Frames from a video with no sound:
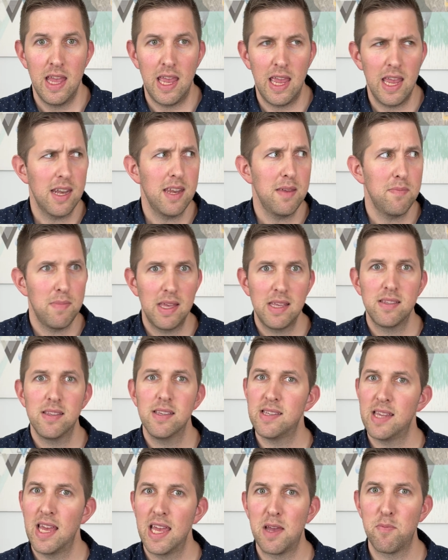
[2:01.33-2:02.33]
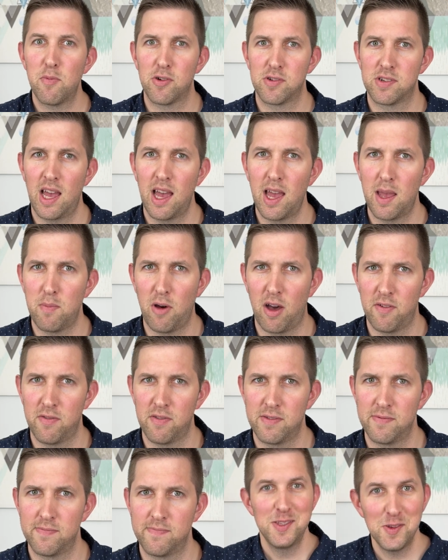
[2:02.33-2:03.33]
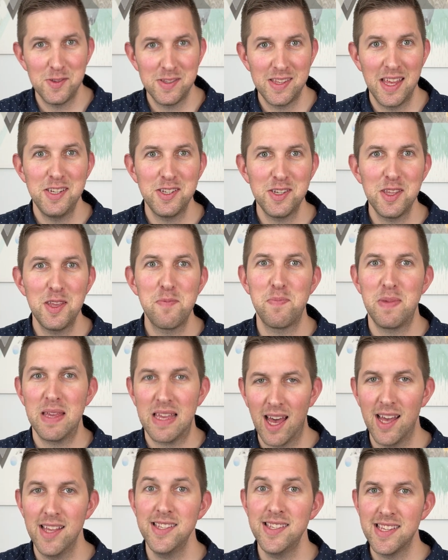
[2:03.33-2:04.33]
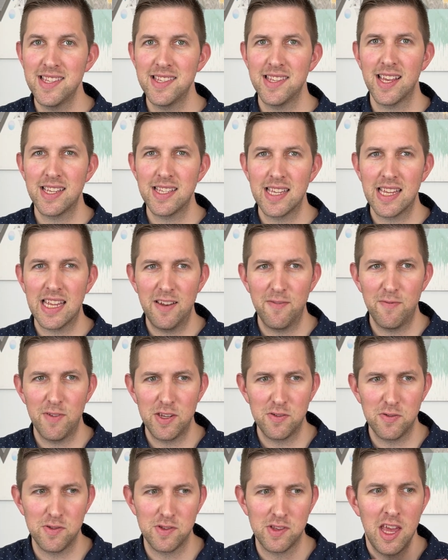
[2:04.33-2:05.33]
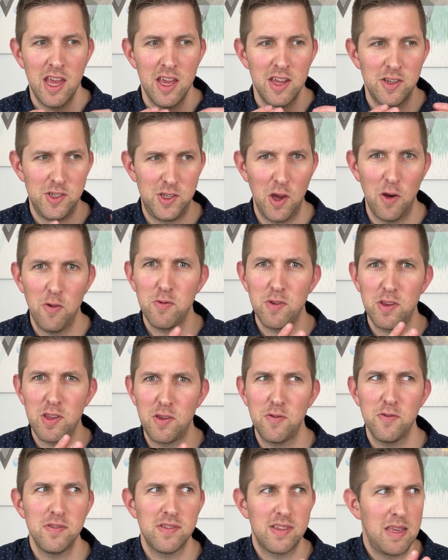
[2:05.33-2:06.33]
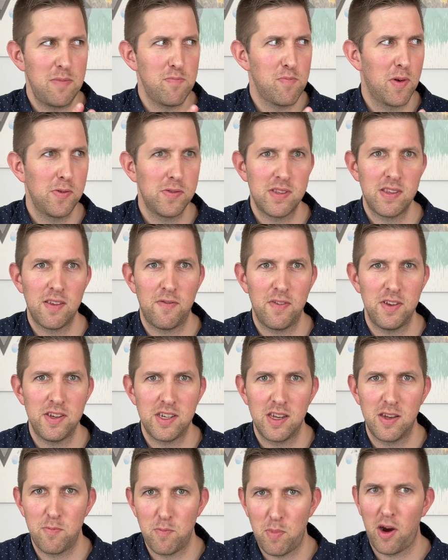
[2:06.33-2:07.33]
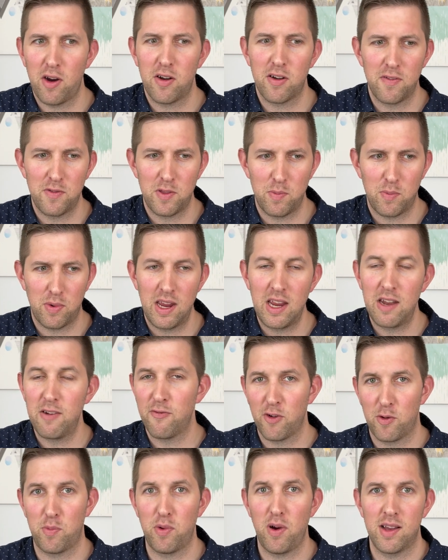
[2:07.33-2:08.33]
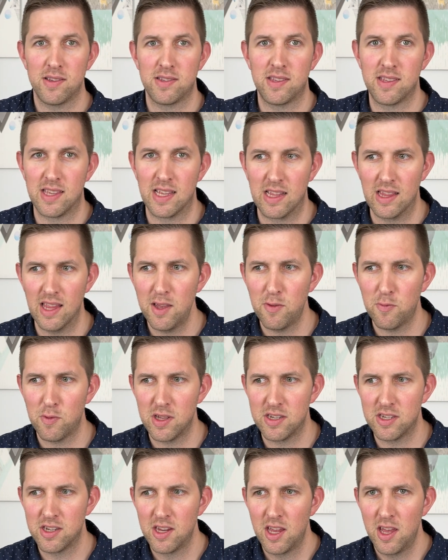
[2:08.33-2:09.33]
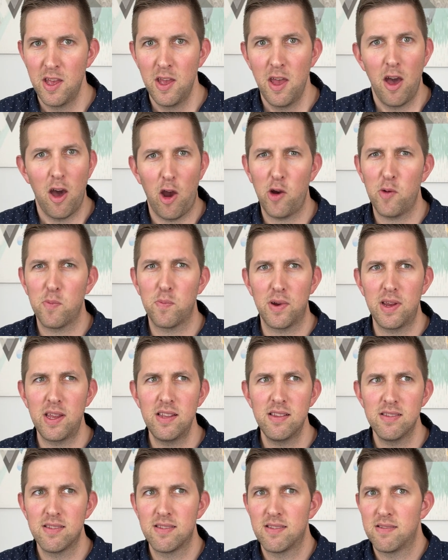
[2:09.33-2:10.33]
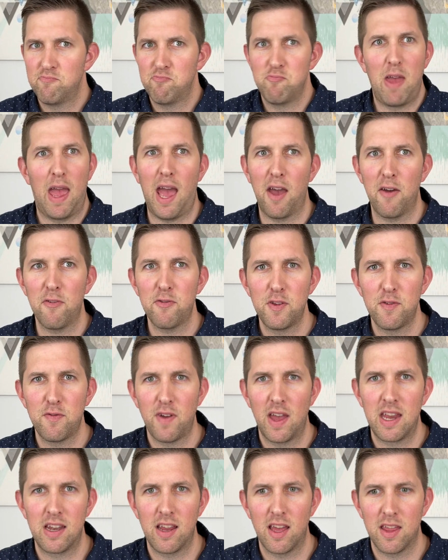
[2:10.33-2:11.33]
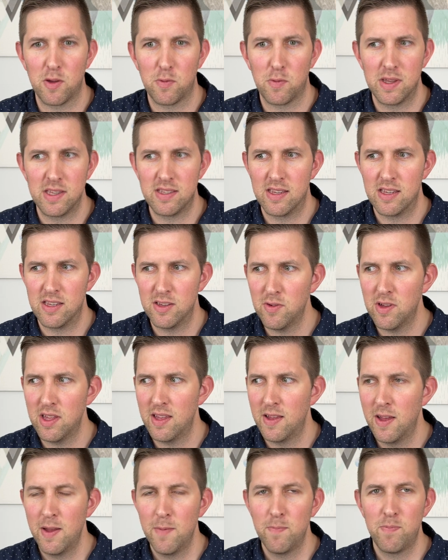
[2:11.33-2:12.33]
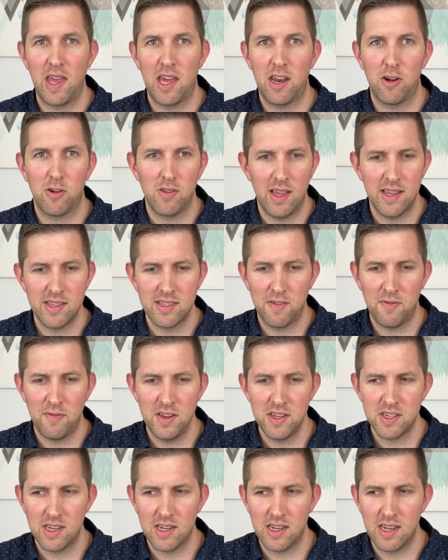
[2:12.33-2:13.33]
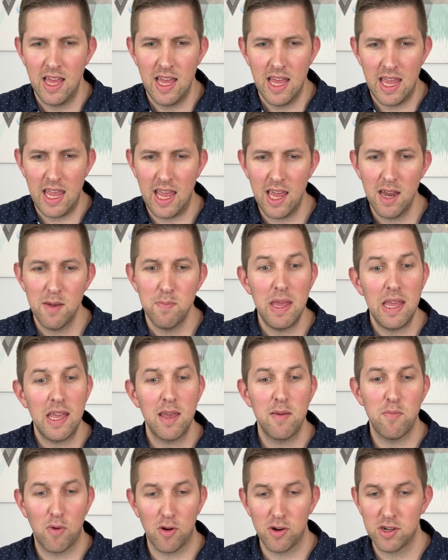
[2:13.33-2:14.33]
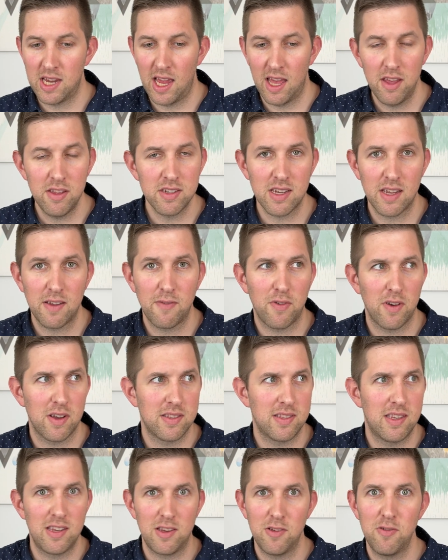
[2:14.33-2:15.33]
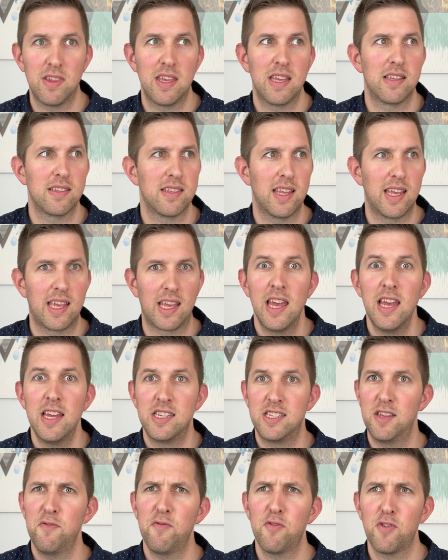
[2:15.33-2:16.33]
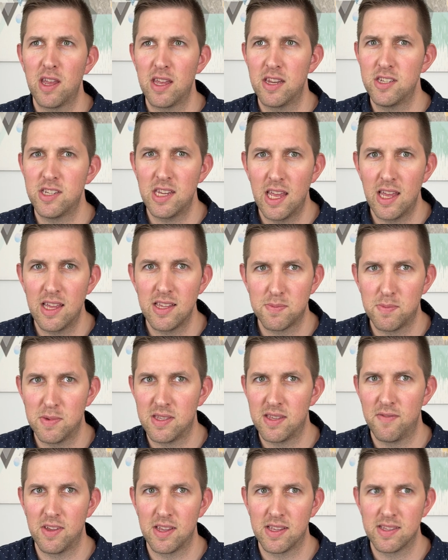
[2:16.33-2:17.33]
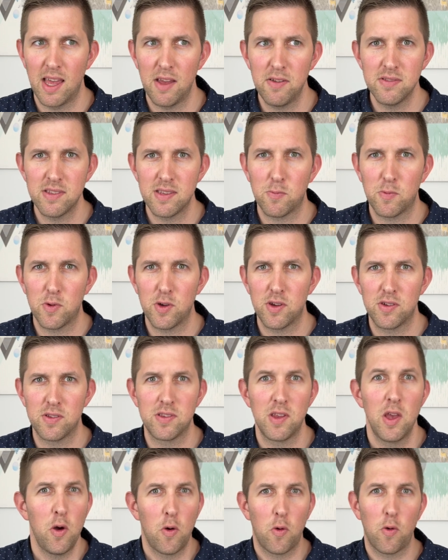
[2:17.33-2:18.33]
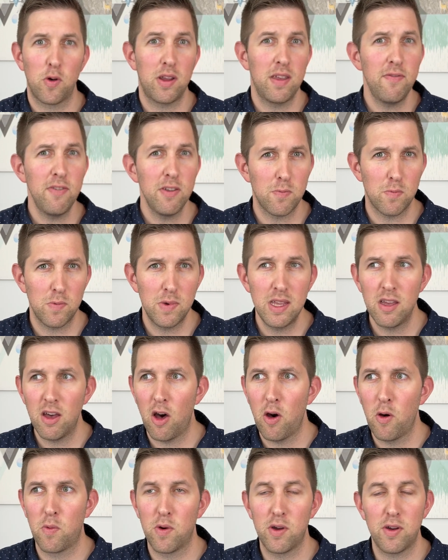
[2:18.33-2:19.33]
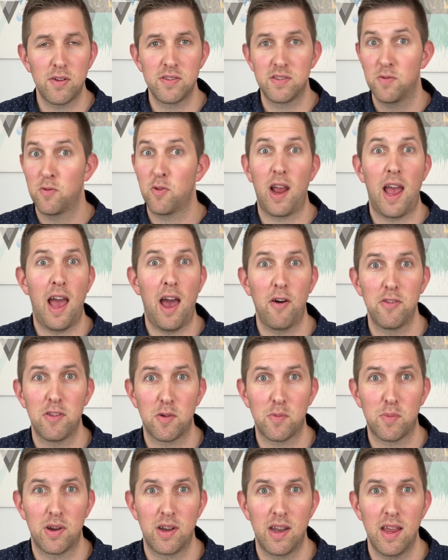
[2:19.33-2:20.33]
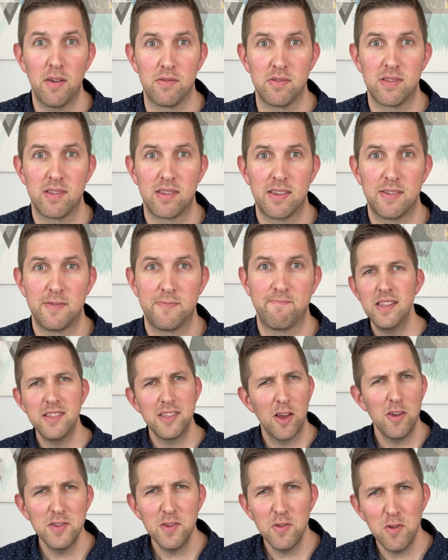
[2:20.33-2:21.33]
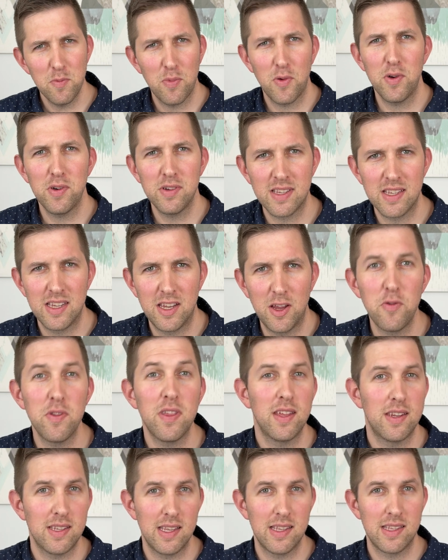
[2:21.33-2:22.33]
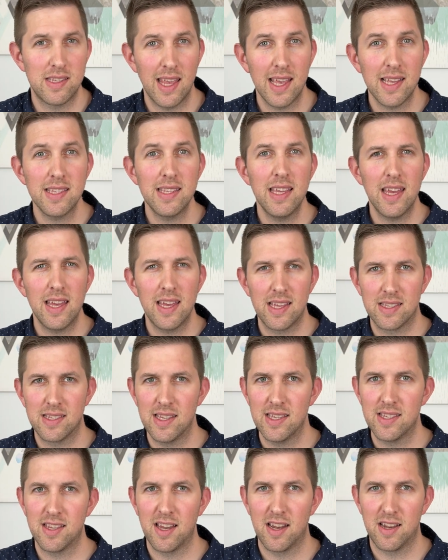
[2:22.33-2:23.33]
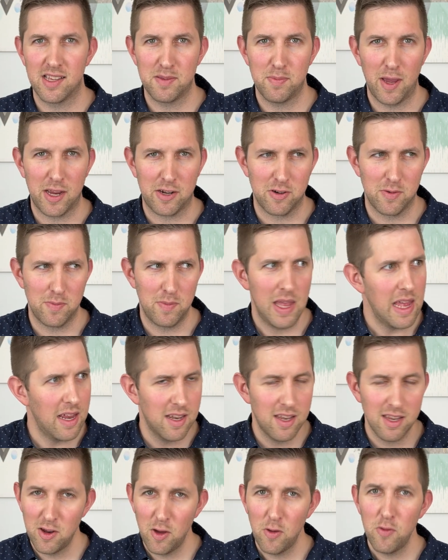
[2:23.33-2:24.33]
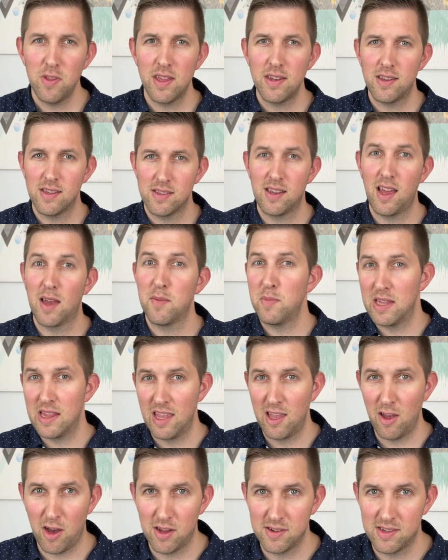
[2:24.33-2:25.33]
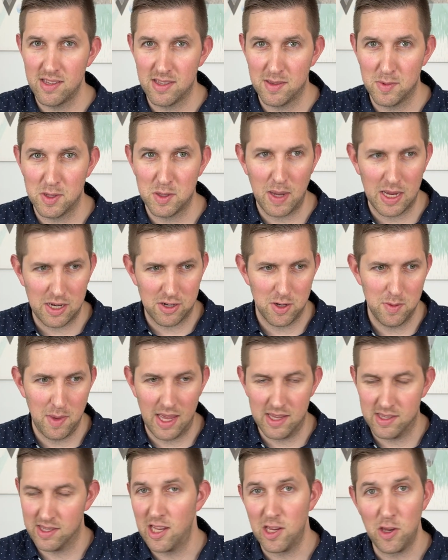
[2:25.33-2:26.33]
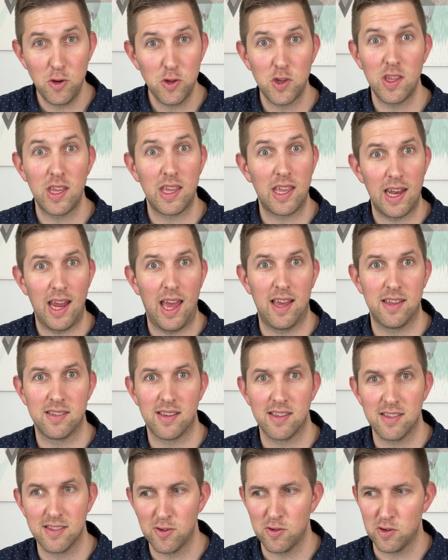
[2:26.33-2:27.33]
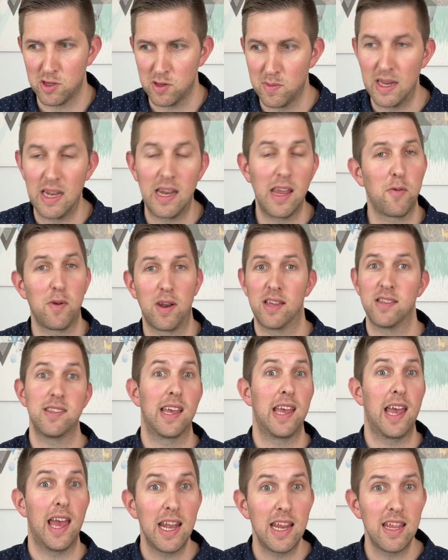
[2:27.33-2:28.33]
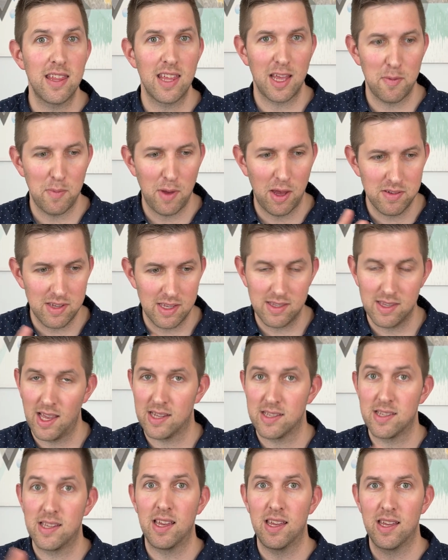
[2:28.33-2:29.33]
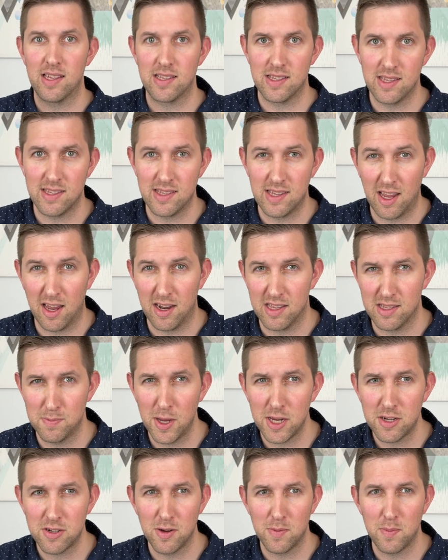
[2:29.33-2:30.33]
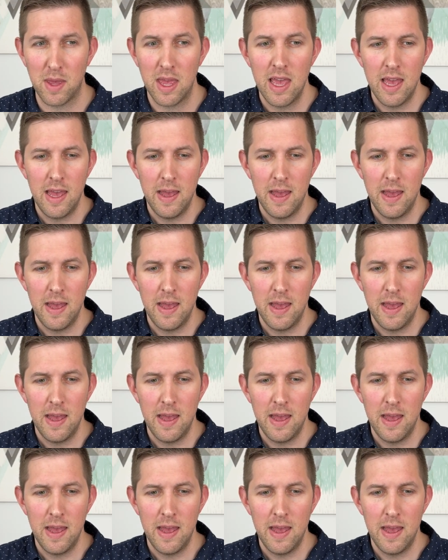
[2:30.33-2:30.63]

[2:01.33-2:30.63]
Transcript: and it makes it take more time often. So essentially, because dyslexic individuals don't use the most efficient part of the brain for processing language, our brains have to find other ways to do it that are less efficient and make it more challenging for us to do things like differentiate specific sounds in words or even recall words or how they're pronounced. It's also important to note that dyslexia exists on a spectrum, and no, that does not mean the autism spectrum, as I usually get asked on social media when I say anything about dyslexia existing on a spectrum.